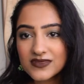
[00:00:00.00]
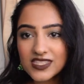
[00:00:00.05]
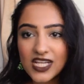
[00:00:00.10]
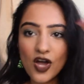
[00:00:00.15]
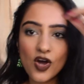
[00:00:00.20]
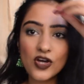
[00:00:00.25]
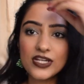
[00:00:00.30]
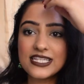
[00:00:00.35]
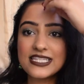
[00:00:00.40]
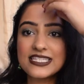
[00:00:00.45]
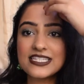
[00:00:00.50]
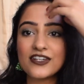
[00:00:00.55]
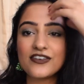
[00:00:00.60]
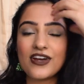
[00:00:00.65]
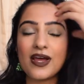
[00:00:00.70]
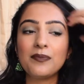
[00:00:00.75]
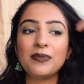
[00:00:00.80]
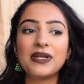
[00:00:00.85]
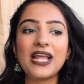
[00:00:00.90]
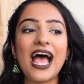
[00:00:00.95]
on
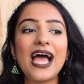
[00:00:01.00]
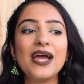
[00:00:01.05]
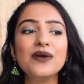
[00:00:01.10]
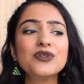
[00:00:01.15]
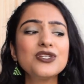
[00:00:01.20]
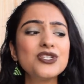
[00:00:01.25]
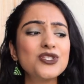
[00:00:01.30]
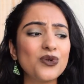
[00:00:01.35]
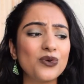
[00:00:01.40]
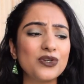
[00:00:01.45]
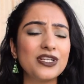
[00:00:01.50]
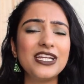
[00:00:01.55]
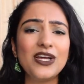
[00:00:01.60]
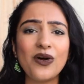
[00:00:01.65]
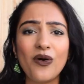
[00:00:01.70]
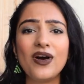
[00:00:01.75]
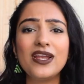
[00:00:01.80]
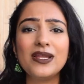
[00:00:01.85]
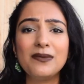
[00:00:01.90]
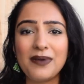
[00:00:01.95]
Instagram? But I was totally
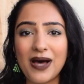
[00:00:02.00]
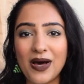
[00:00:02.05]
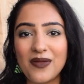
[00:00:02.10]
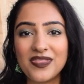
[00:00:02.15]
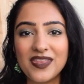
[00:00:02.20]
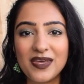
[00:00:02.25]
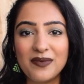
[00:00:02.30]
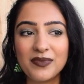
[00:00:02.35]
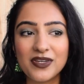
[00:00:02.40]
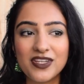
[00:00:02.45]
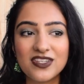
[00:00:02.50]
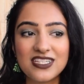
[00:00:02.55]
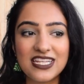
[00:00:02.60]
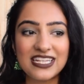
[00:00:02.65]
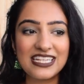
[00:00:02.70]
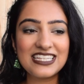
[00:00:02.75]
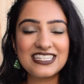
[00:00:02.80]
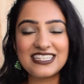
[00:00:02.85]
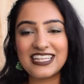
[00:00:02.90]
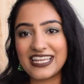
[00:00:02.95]
all about them because at
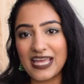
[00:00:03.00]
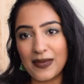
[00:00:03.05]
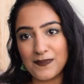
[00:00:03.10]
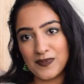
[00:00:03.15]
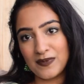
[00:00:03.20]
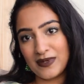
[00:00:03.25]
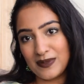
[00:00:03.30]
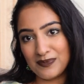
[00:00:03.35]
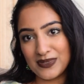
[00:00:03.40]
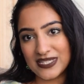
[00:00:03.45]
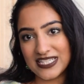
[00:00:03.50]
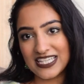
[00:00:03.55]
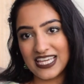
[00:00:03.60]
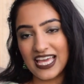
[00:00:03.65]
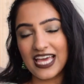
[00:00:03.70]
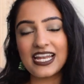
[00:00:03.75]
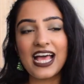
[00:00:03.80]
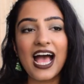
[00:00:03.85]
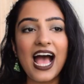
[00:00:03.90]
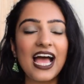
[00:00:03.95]
least they kept me busy,
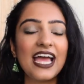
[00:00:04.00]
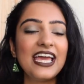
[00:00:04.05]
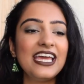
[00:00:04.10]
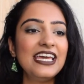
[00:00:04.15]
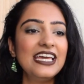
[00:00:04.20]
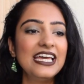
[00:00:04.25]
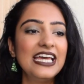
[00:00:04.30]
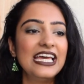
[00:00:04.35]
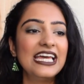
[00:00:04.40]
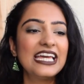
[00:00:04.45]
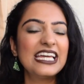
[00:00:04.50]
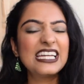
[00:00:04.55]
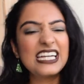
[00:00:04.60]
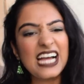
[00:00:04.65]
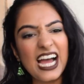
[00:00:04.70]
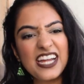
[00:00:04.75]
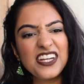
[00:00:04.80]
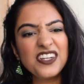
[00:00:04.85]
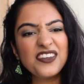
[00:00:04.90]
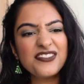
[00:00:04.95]
and I
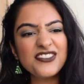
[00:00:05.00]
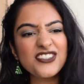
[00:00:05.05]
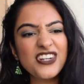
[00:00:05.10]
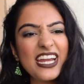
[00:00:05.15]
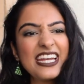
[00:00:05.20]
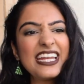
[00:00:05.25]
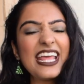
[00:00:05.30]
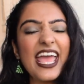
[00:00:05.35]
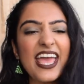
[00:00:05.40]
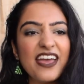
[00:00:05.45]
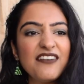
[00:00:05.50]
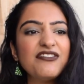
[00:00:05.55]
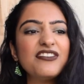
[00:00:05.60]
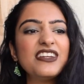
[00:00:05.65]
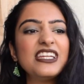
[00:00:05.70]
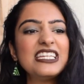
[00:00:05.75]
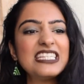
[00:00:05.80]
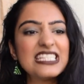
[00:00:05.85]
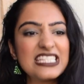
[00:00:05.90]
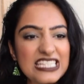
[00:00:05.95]
kind of tried
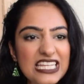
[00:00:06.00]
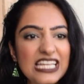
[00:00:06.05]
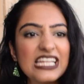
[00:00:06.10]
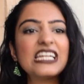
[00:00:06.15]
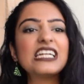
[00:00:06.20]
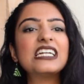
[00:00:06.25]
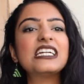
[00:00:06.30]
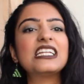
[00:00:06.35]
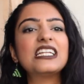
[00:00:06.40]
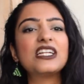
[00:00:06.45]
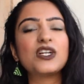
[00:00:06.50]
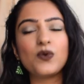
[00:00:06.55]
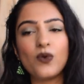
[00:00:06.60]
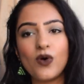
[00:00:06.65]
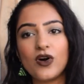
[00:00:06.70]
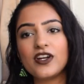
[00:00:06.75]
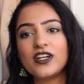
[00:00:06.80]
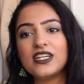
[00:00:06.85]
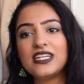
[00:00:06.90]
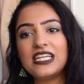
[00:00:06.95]
every single
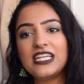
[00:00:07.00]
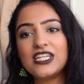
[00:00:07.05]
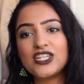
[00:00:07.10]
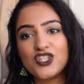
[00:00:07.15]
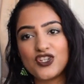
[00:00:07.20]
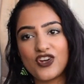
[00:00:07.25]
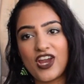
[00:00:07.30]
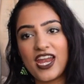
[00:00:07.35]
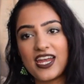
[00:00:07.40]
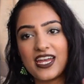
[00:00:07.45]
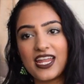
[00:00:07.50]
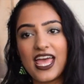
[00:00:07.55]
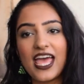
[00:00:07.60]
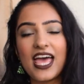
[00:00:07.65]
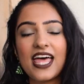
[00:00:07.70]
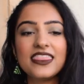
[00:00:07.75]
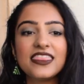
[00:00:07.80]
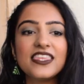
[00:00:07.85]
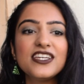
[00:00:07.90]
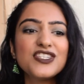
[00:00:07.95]
quarantine trend,
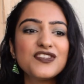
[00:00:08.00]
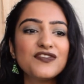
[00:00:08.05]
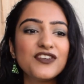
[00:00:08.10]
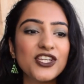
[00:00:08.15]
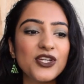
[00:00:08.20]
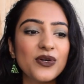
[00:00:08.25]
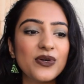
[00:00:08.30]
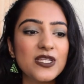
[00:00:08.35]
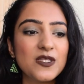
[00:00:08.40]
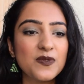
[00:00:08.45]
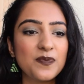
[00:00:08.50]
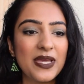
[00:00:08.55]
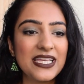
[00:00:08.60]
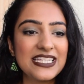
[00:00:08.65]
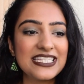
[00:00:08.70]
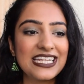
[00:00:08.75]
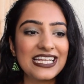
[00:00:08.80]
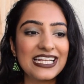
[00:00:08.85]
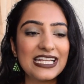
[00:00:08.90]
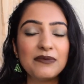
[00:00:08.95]
and this video is
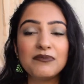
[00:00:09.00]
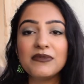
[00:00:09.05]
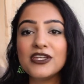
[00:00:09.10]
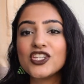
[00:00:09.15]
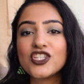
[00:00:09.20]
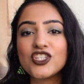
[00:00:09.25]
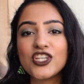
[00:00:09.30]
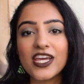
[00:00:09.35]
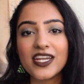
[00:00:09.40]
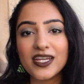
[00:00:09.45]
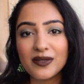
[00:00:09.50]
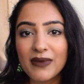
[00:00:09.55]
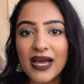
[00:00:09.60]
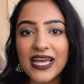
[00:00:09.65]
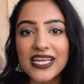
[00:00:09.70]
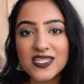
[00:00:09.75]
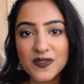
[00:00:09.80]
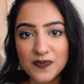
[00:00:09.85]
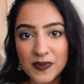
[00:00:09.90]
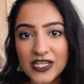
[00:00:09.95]
basically me sharing my
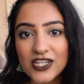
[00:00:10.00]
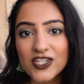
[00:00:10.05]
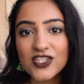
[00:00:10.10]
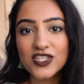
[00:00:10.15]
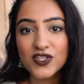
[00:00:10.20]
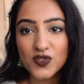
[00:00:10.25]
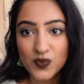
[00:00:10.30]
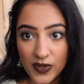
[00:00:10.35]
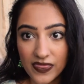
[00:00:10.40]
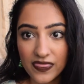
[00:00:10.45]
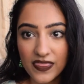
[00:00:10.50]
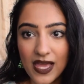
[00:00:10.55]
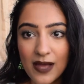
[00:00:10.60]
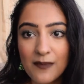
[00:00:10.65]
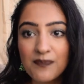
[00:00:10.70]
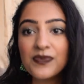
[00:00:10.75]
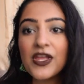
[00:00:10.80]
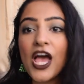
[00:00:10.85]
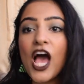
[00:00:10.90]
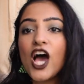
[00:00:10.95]
experiences with
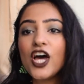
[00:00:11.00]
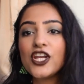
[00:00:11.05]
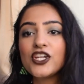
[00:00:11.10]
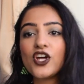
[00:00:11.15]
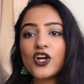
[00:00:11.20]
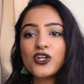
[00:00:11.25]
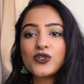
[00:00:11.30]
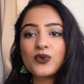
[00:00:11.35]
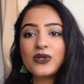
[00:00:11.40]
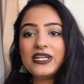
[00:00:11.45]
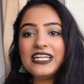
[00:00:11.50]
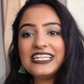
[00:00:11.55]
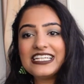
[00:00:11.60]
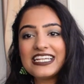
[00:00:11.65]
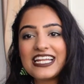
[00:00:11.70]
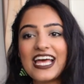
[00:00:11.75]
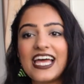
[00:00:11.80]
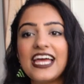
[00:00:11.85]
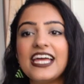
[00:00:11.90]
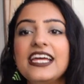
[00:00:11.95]
them. Not only did
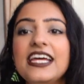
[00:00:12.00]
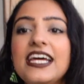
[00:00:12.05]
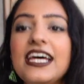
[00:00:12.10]
I